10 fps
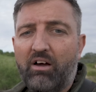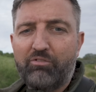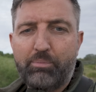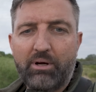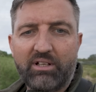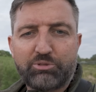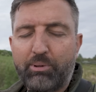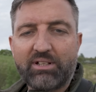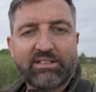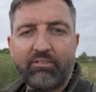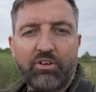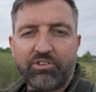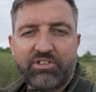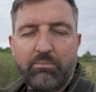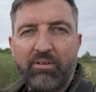of birds that I've
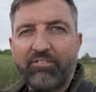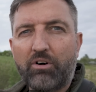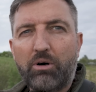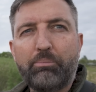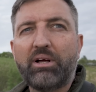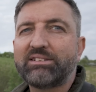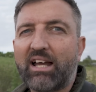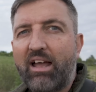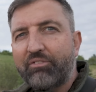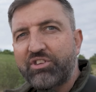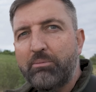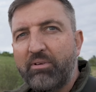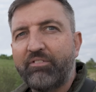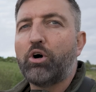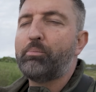not seen before, birds that I have seen
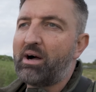before,